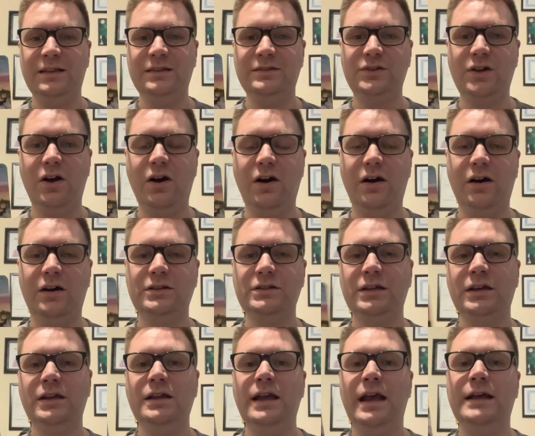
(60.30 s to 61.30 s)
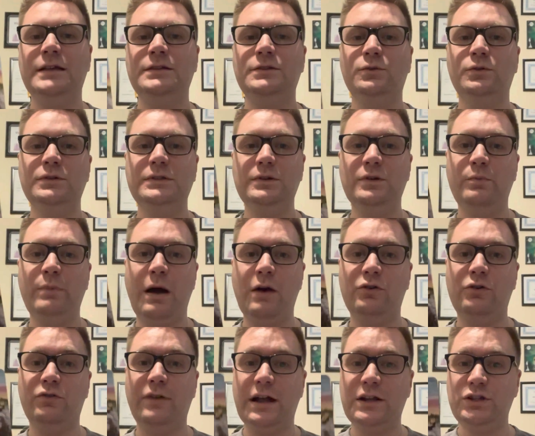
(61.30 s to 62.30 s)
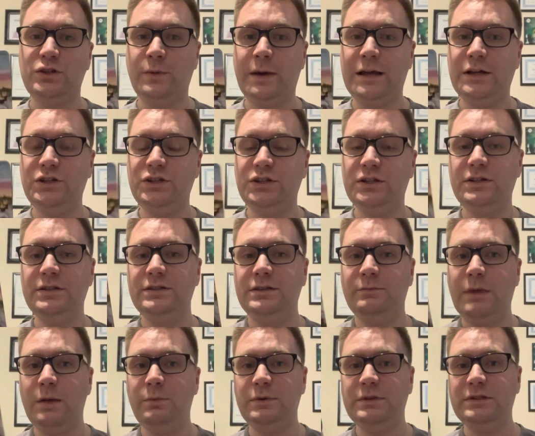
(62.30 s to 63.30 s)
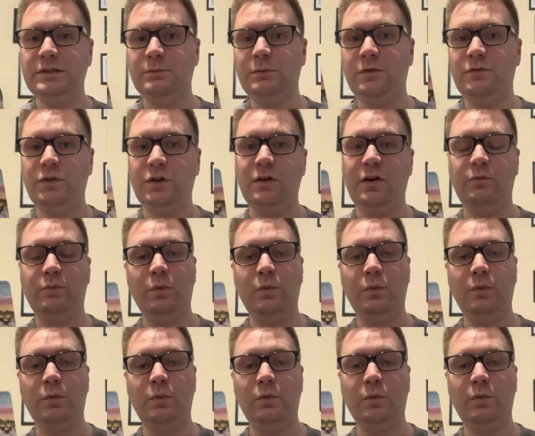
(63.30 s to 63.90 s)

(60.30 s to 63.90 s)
card. It's also about graduation, so maybe some of you have